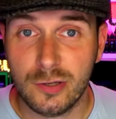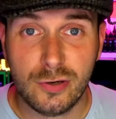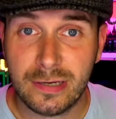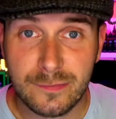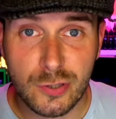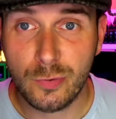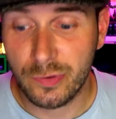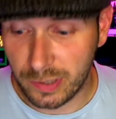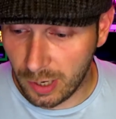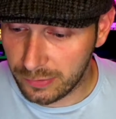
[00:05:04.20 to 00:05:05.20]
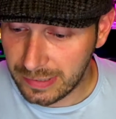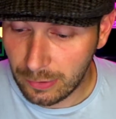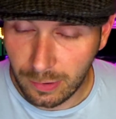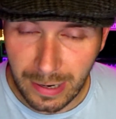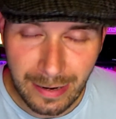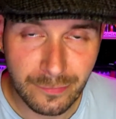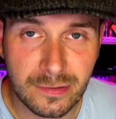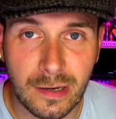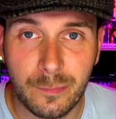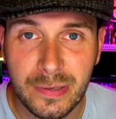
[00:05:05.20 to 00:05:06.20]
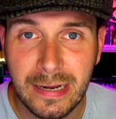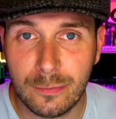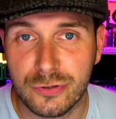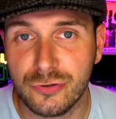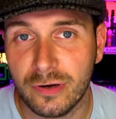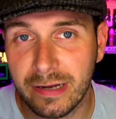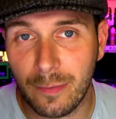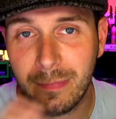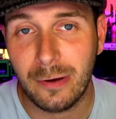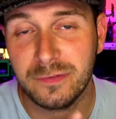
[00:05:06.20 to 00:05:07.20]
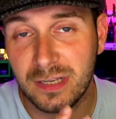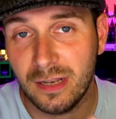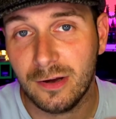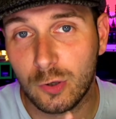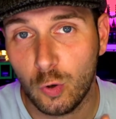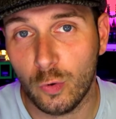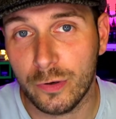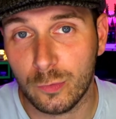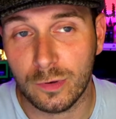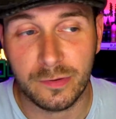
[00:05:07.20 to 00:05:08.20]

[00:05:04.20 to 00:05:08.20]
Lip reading: you could have two on the go. Now, I haven't been able to try a mouth to lung coil,